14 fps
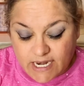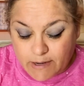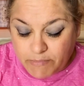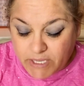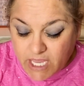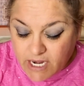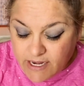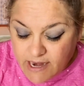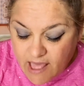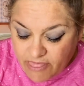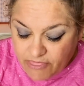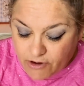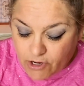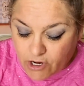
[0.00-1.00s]
be
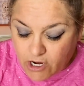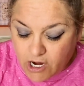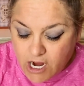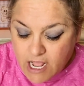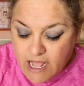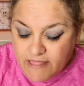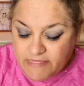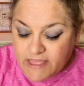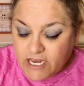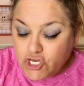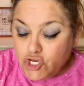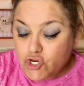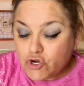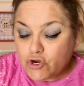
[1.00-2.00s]
another,
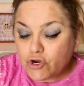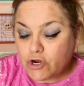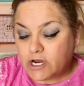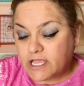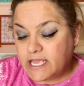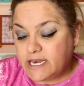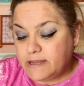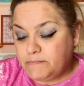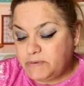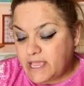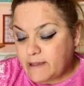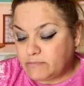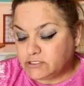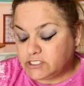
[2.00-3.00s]
then you're going to be
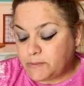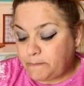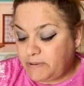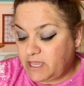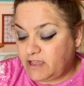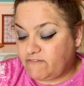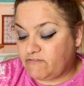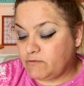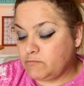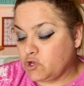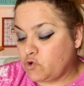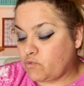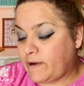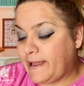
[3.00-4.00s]
able to pick from the
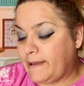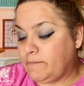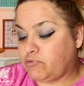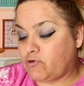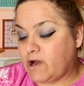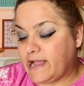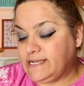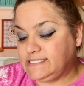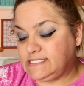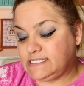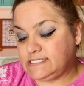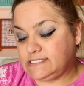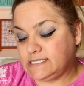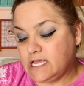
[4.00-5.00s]
grand
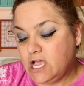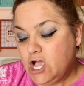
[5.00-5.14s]
prizes.